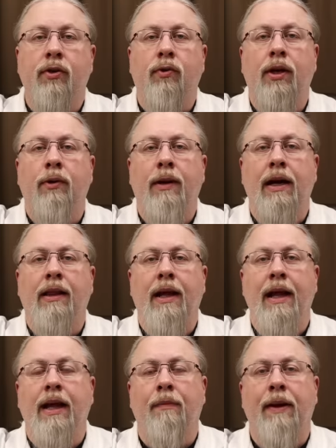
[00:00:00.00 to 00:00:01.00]
So what do I
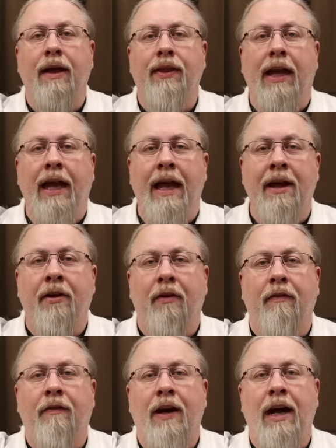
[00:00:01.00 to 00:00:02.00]
like about the Anker
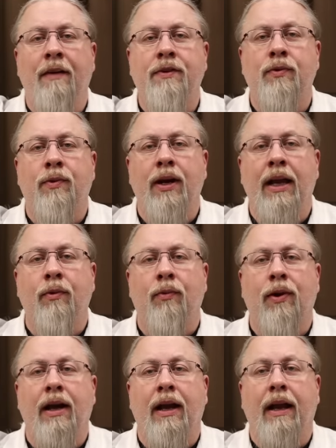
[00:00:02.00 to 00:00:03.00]

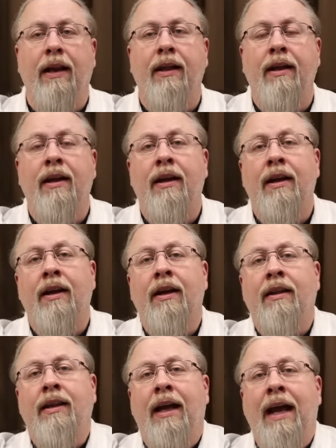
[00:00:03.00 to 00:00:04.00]
521?
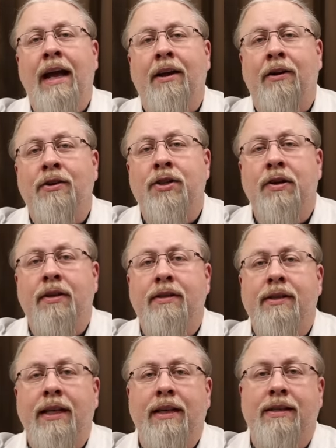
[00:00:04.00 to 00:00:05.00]
The Anker, as you can
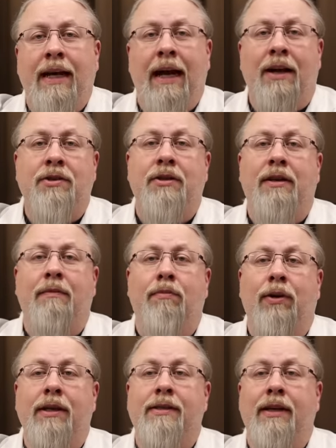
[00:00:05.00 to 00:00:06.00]
see, is actually a
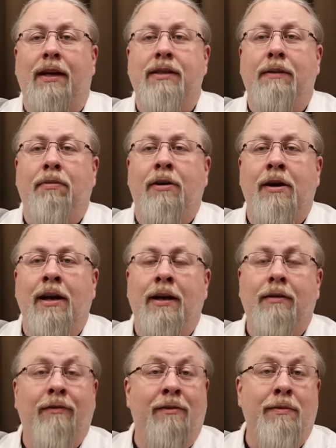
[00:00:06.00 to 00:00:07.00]
pretty sexy
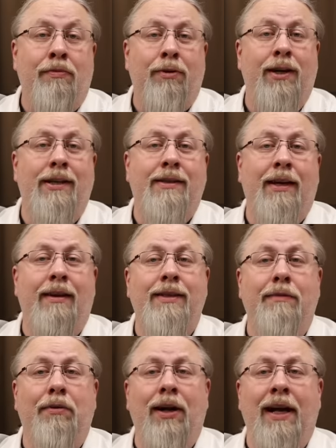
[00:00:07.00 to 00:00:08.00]
product from a pretty
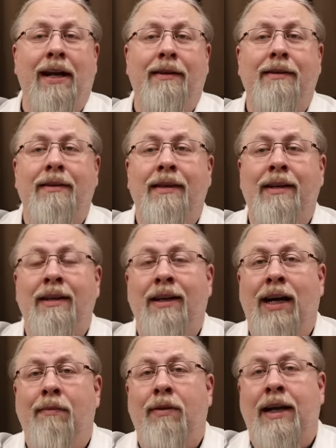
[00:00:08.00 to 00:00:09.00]
sexy brand.
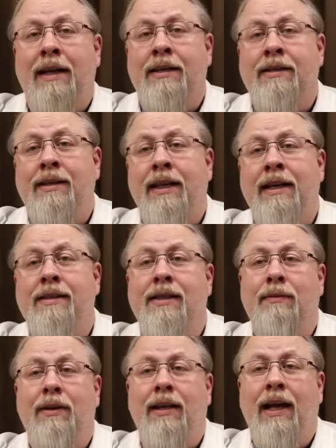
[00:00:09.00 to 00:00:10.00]
I'm glad to see
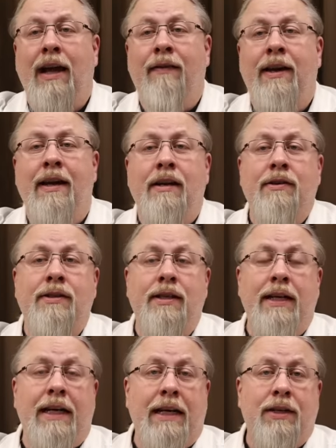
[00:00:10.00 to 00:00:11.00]
some of the heavy hitters
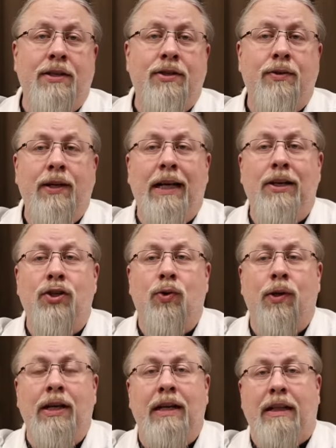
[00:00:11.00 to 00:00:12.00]
in the industry
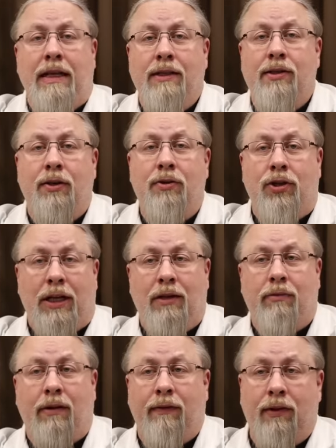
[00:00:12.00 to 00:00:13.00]
joining the
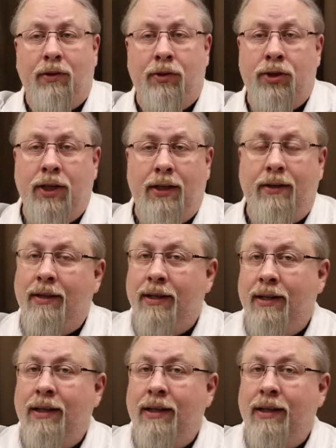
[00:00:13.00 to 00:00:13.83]
Sogen revolution.